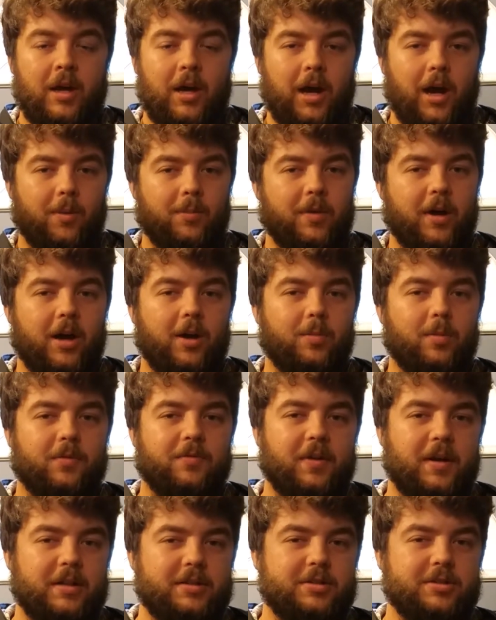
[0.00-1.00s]
I'm not a
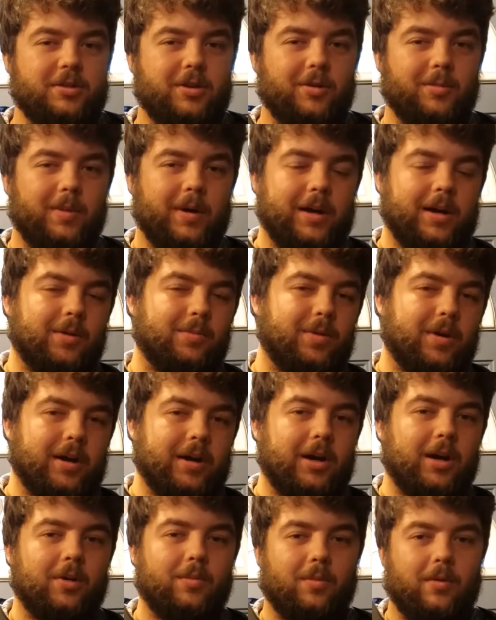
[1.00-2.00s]
professional, but I could probably
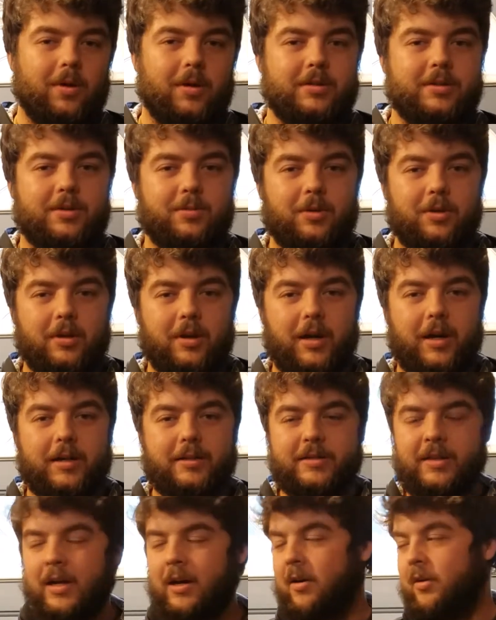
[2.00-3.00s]
help some of you
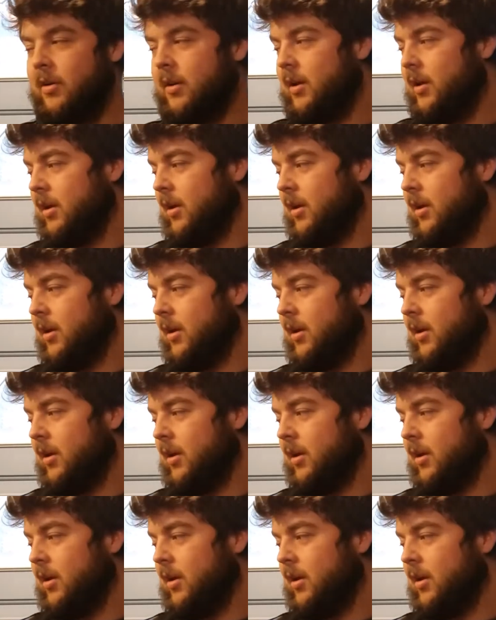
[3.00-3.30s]
guys out.